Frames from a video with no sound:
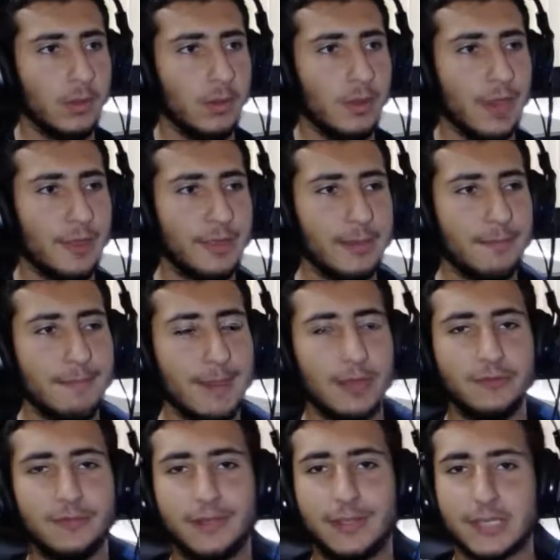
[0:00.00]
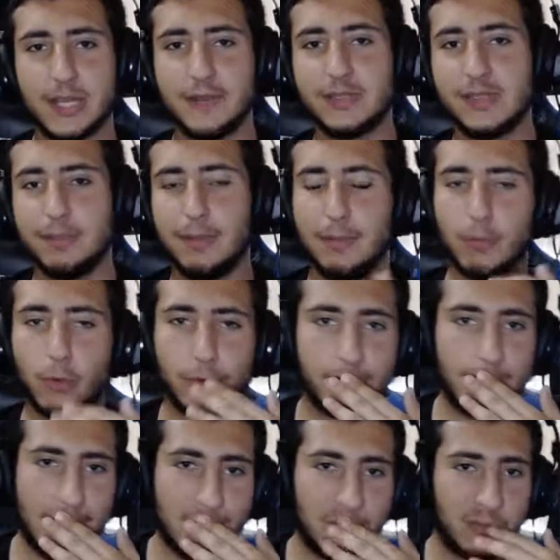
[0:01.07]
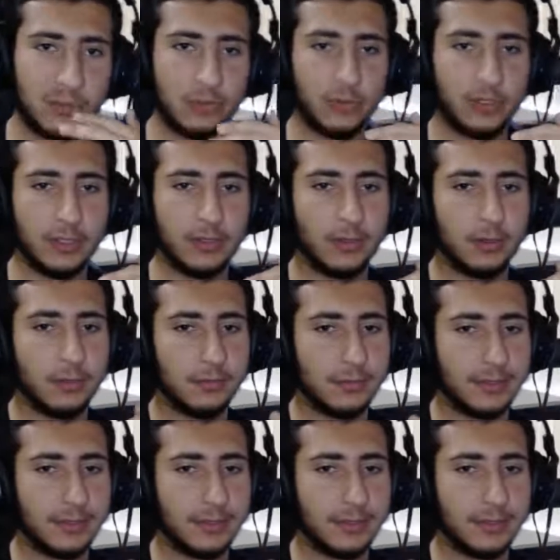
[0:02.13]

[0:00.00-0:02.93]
I think Mount deserves a little bit more time to,